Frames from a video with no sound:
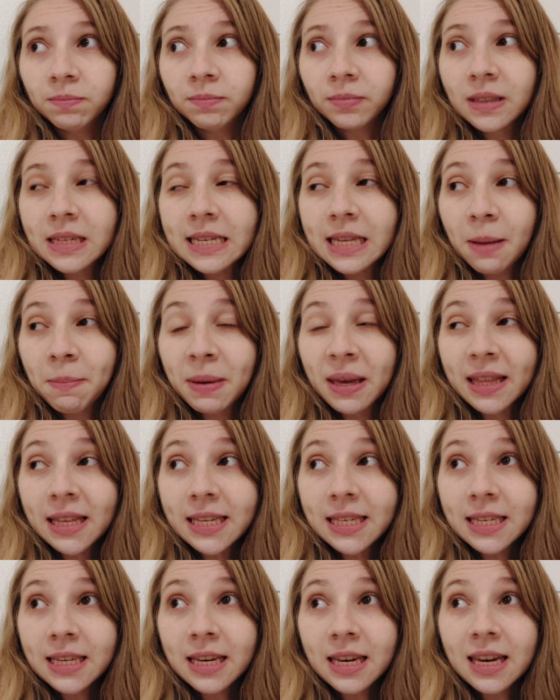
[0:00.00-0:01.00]

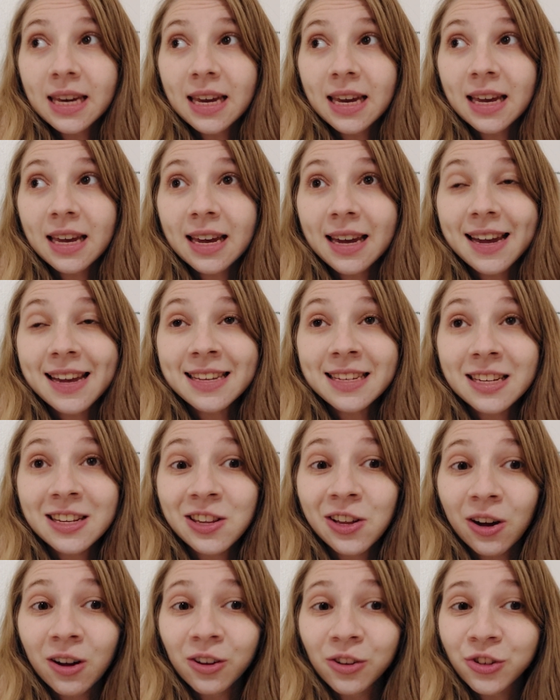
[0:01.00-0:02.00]
Stability is
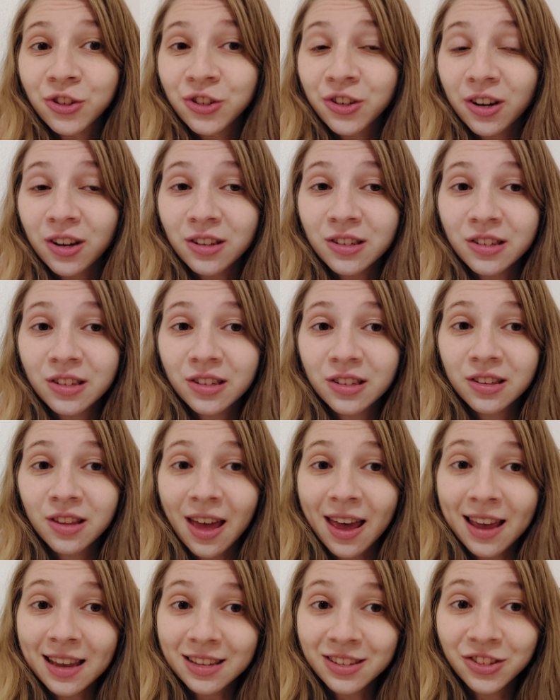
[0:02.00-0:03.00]
not just the
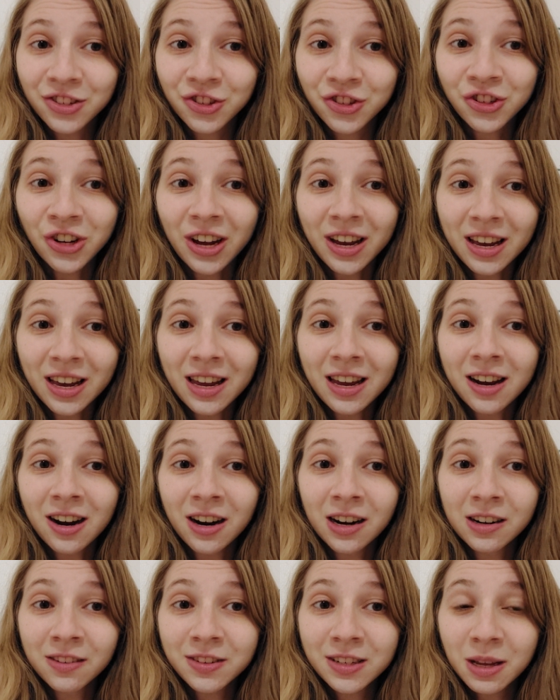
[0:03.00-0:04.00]
SJ
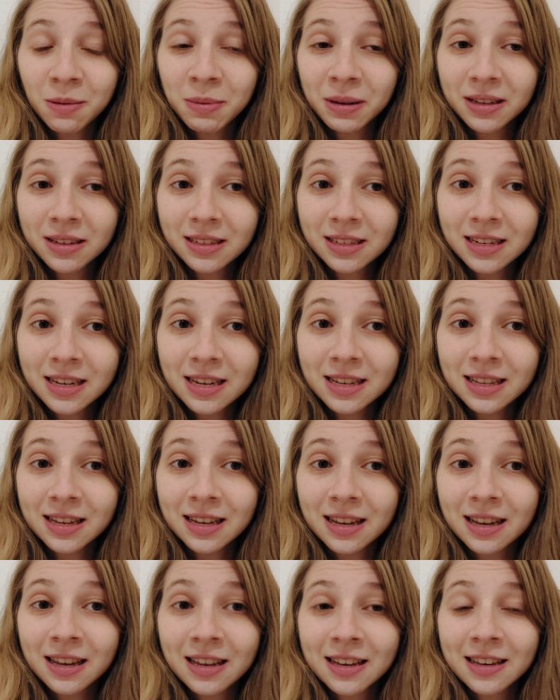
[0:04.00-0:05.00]
kind of stability
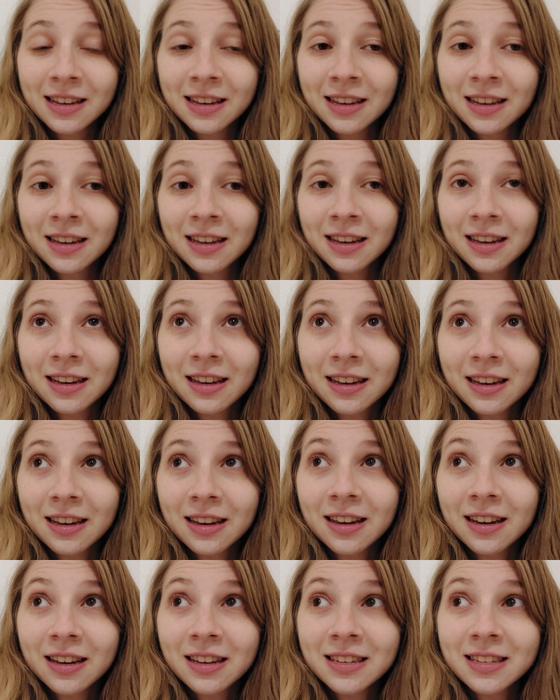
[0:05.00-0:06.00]
that
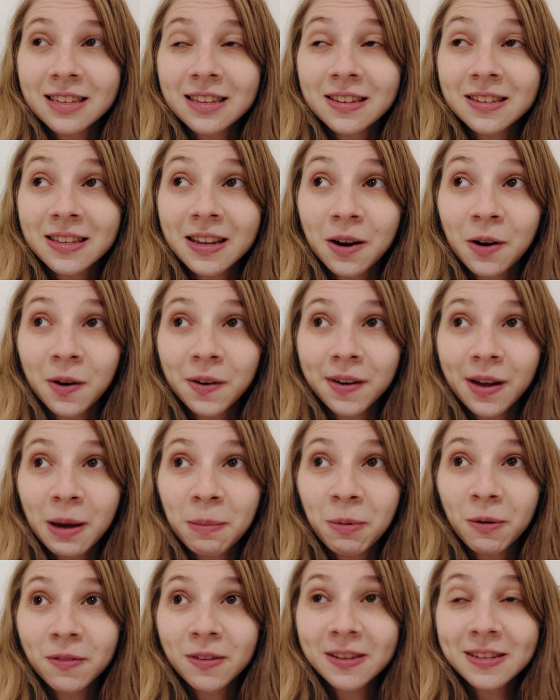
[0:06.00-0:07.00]
is the
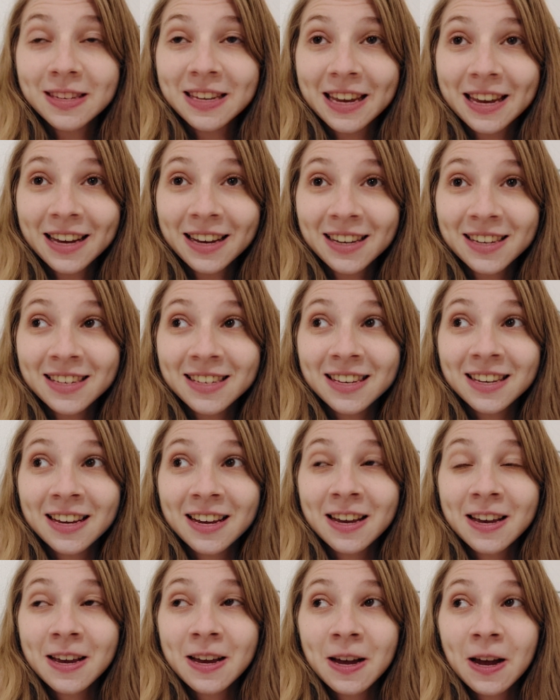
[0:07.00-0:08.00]
stereotype of the 6,
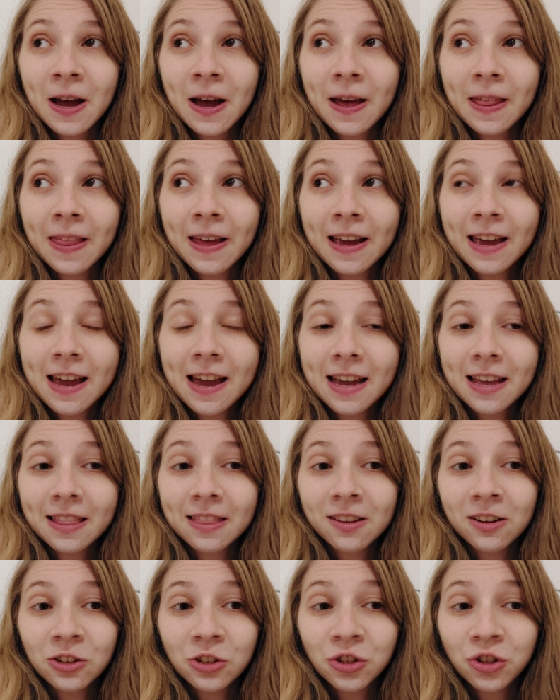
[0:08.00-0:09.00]

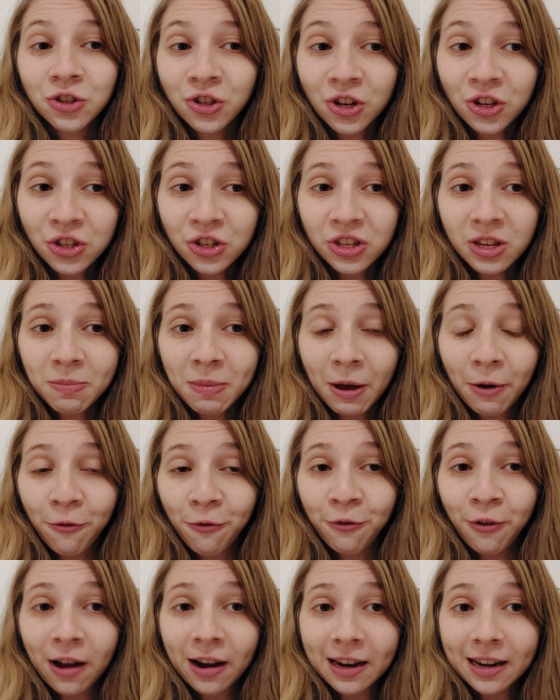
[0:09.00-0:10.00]
like not just about
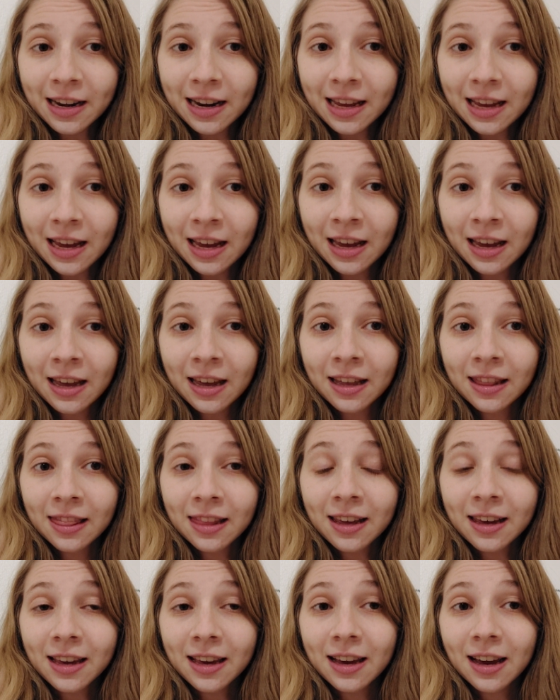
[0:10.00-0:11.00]
finding
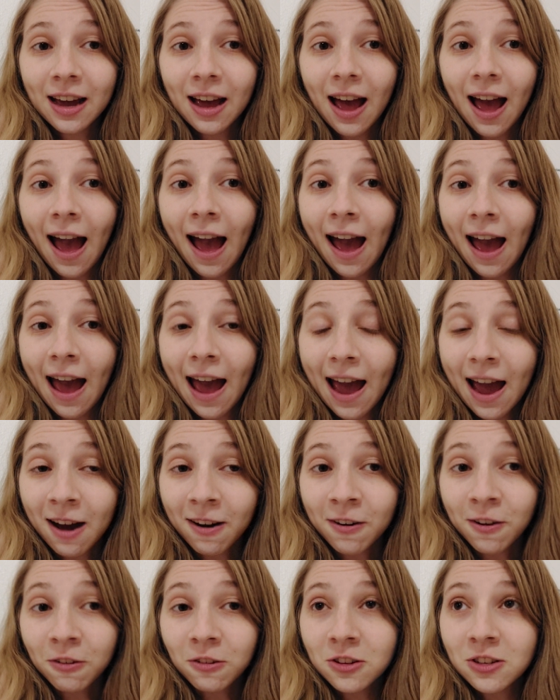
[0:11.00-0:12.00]
like a
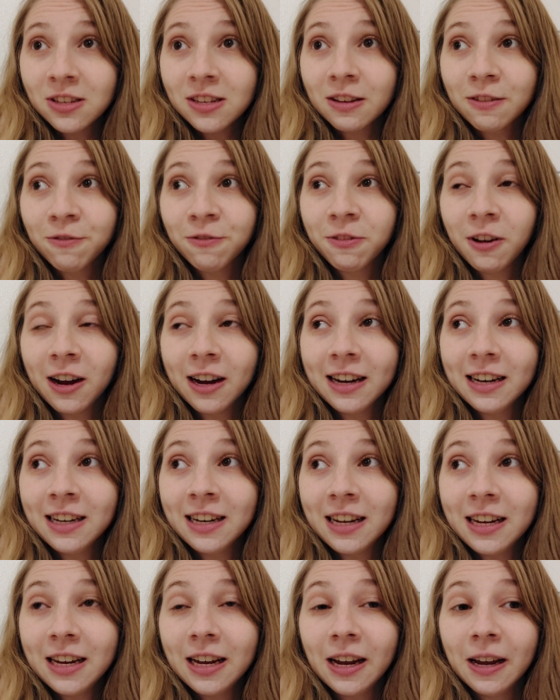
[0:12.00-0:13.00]
house and
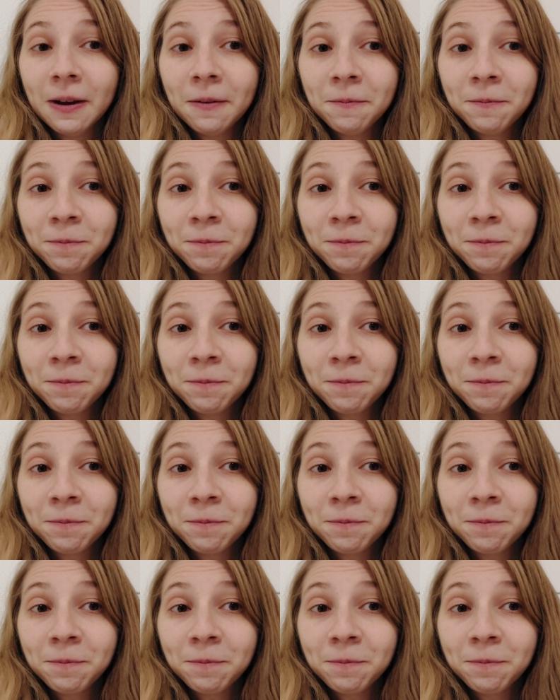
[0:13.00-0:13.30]
finding